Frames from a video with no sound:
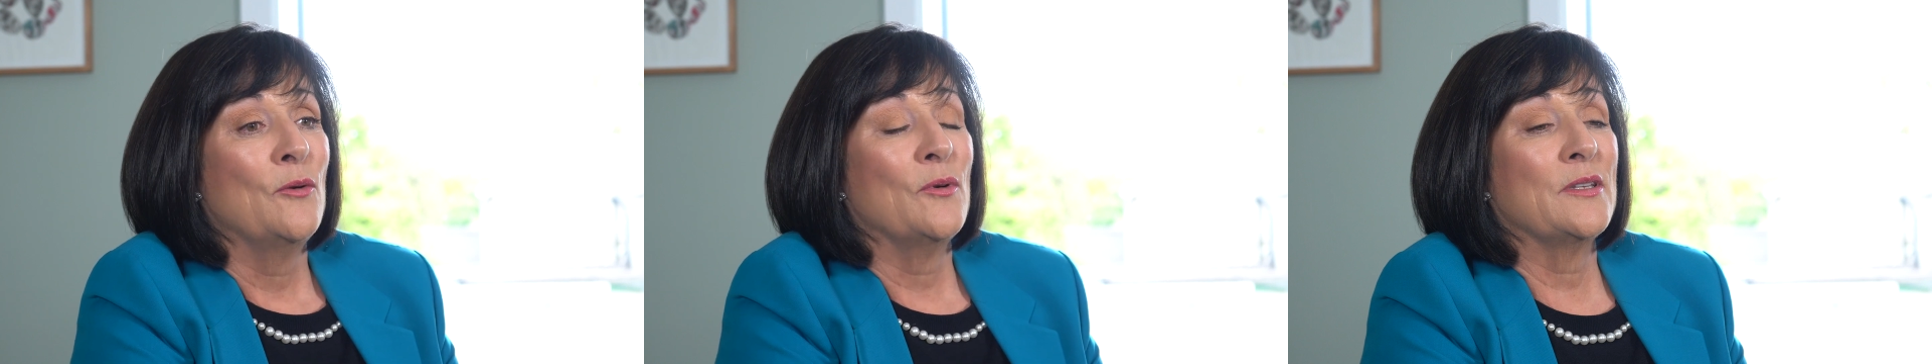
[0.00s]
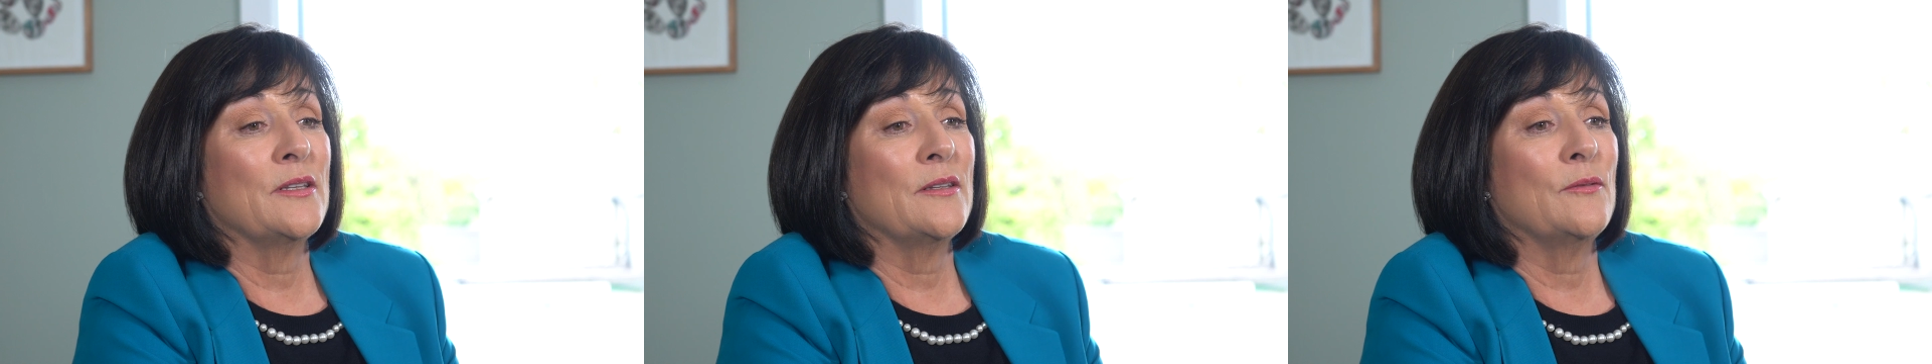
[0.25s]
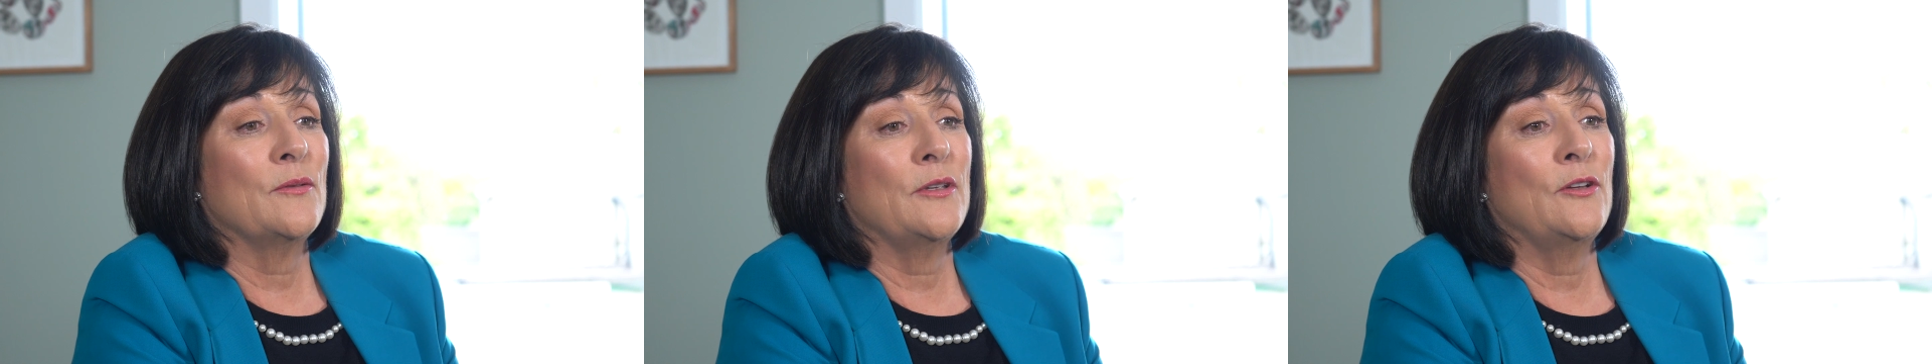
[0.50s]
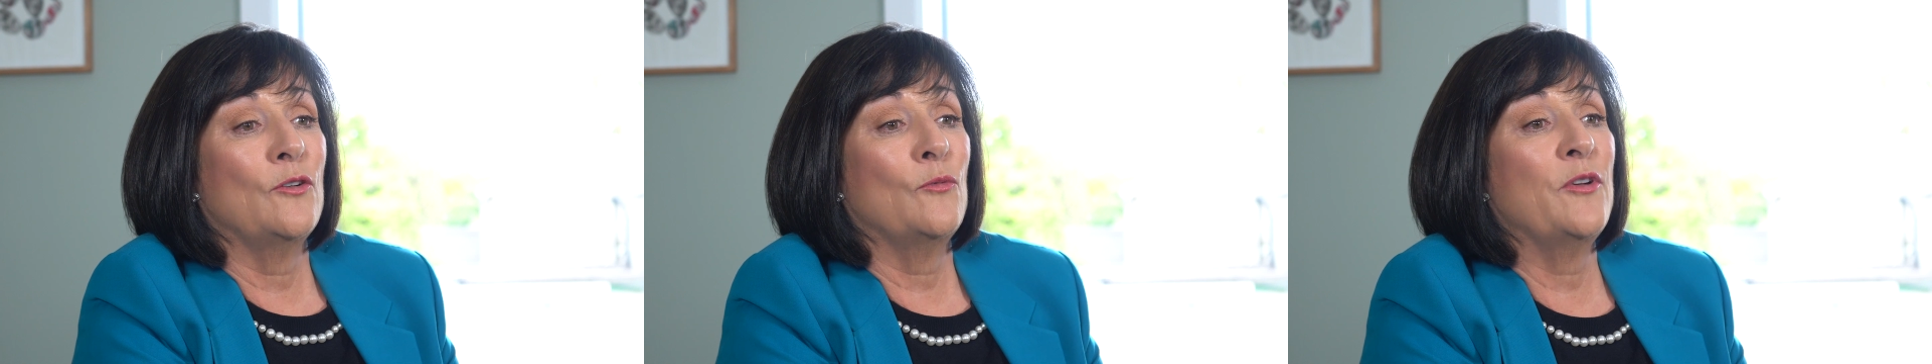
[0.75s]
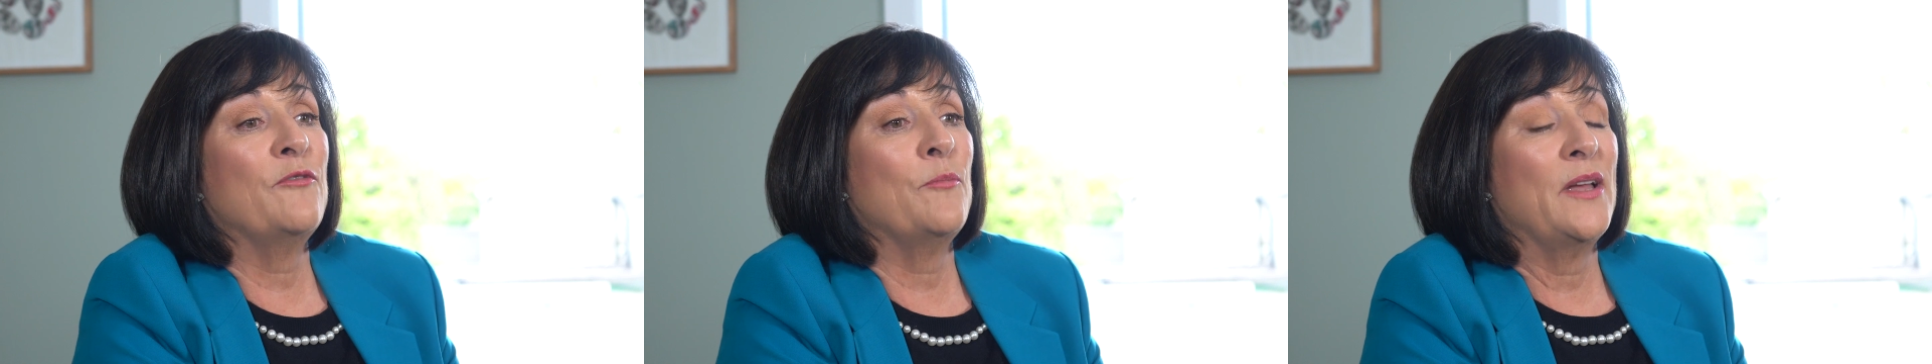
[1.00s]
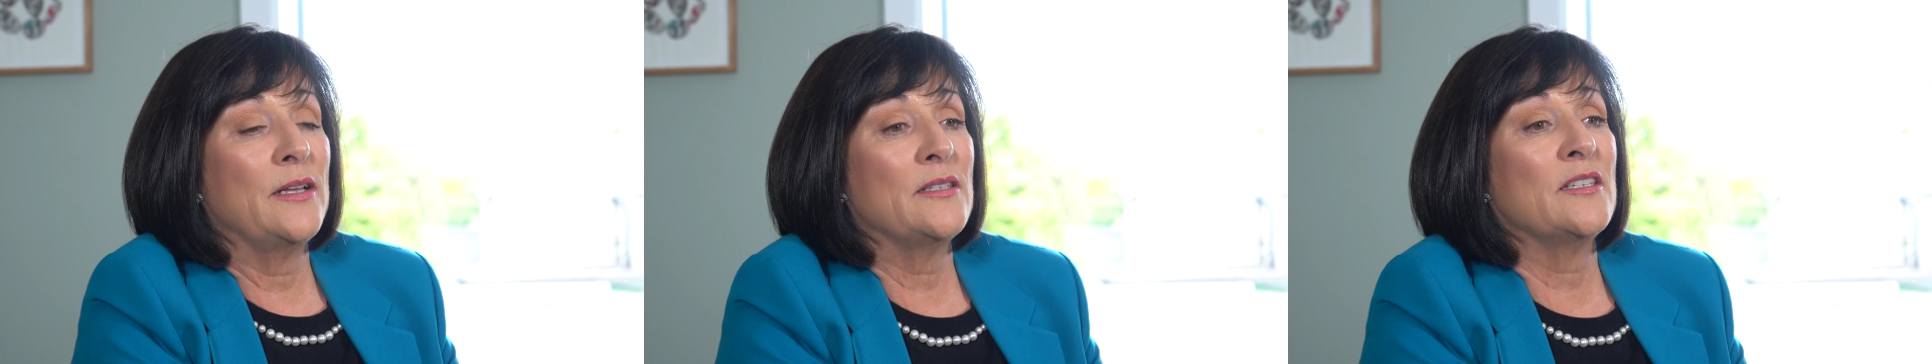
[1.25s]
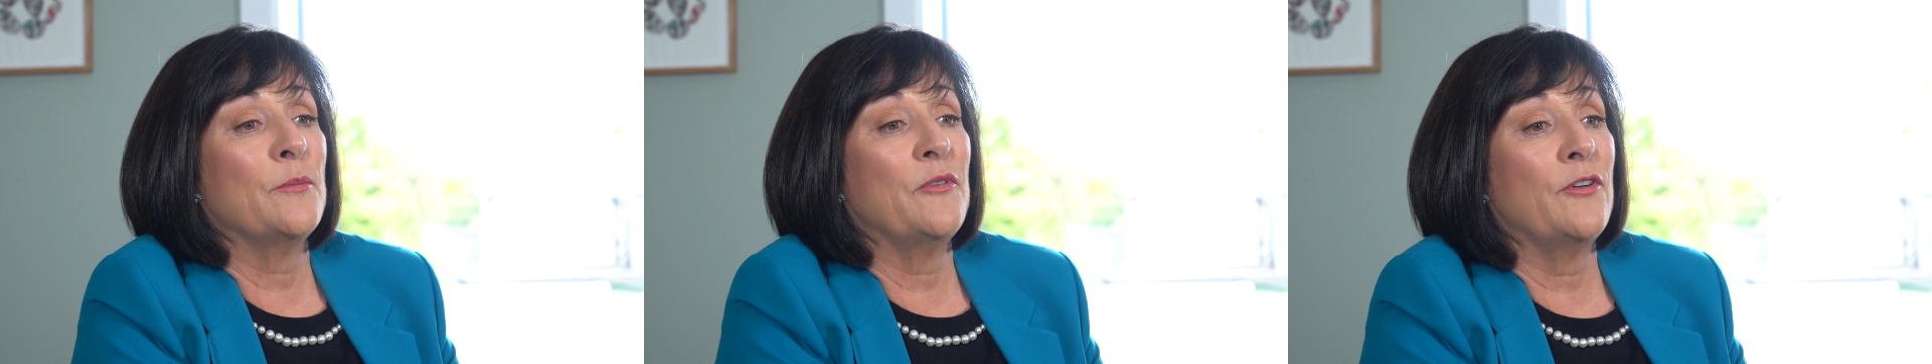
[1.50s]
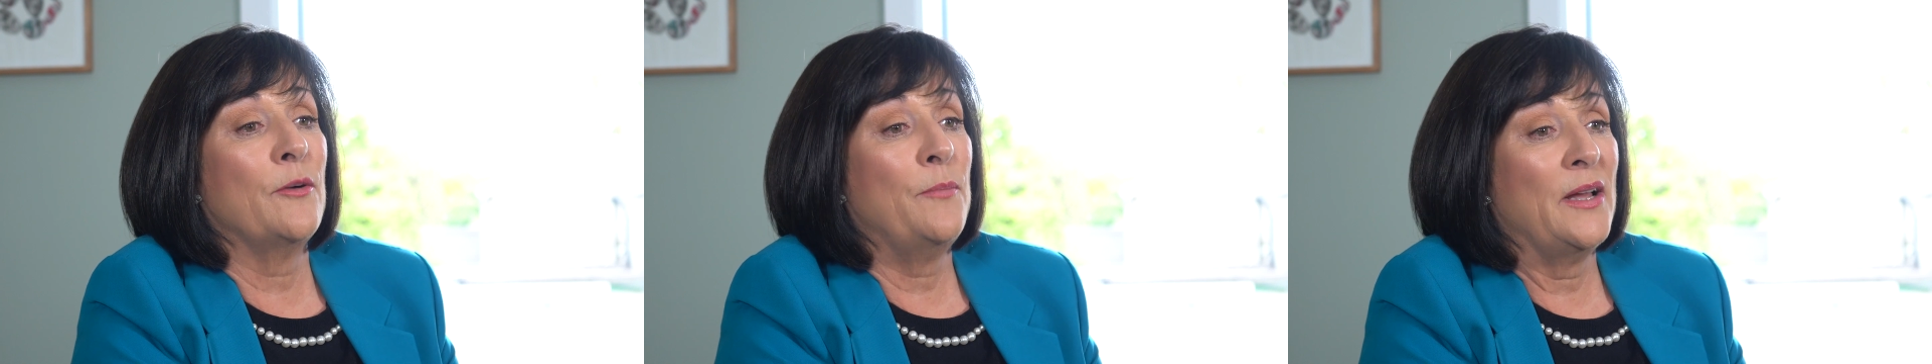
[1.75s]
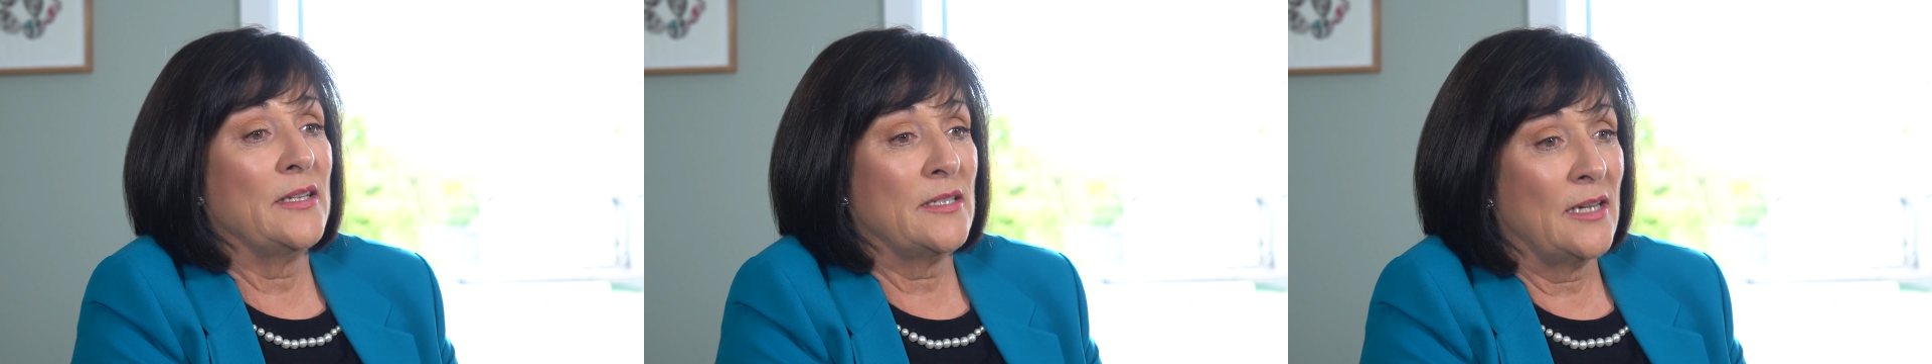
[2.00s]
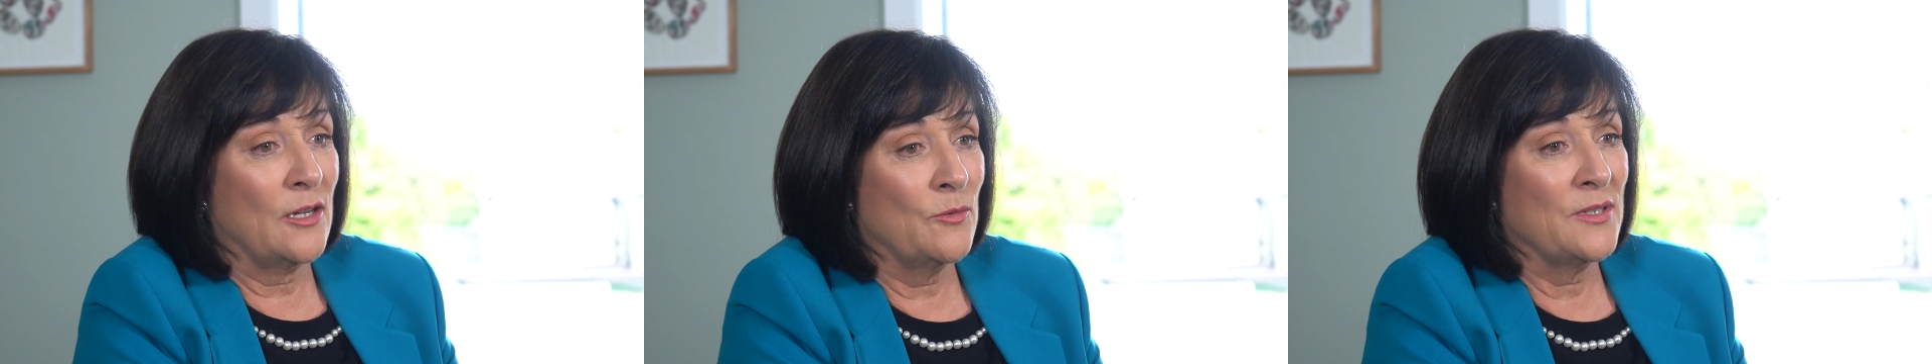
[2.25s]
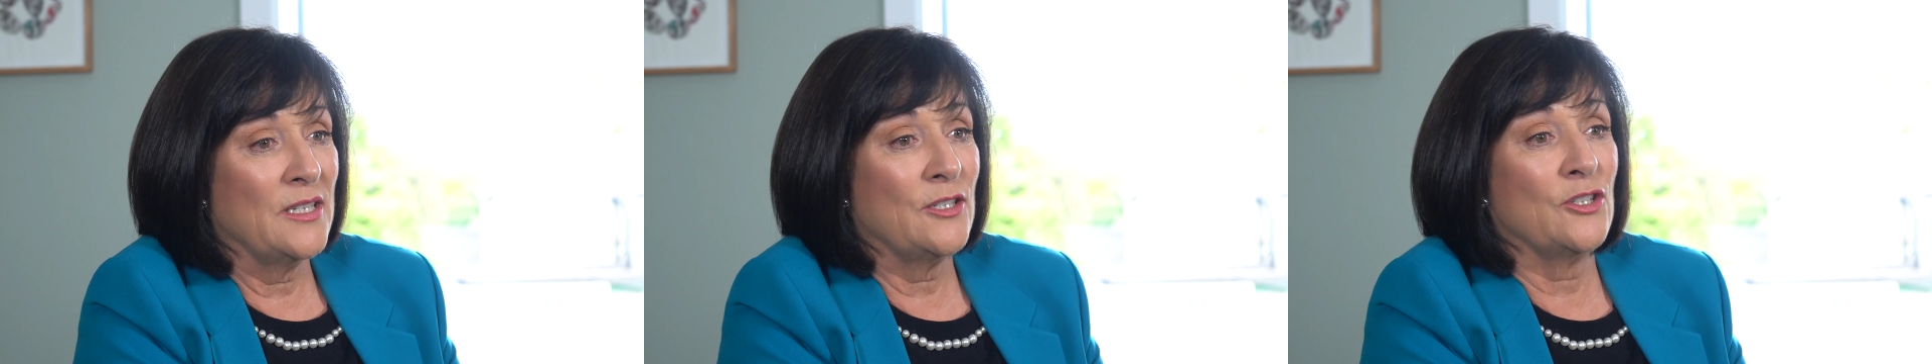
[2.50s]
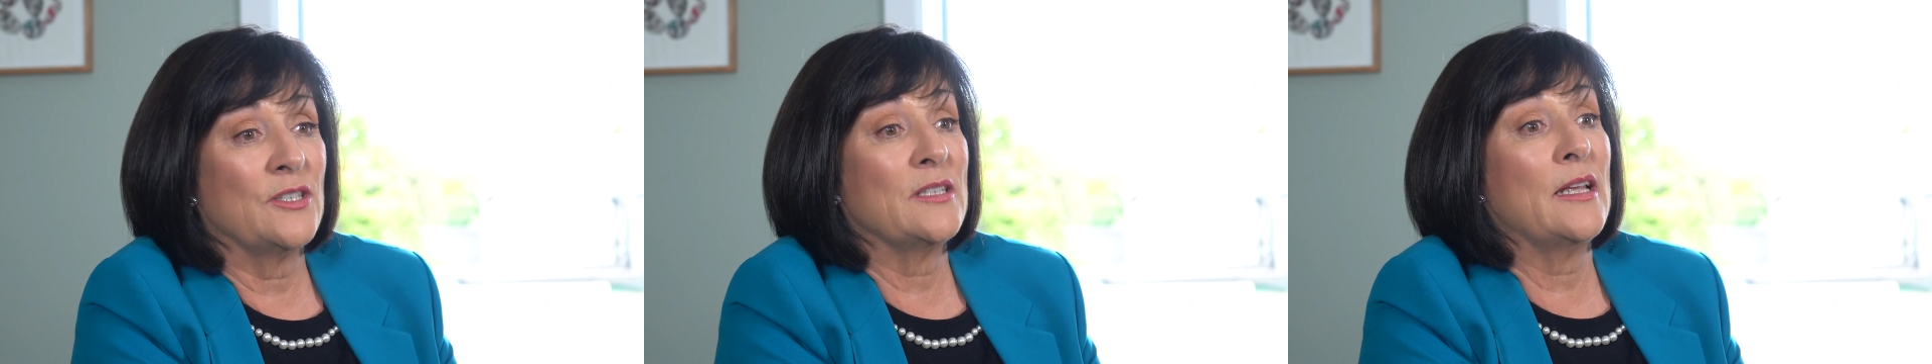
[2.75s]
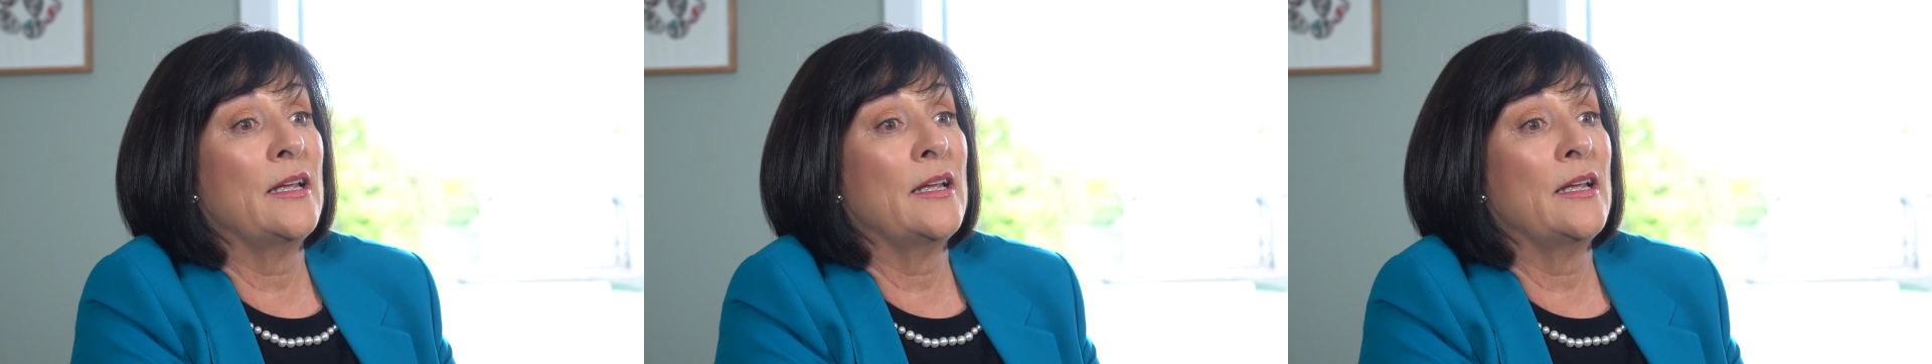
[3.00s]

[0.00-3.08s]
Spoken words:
when we've made some of our best acquisitions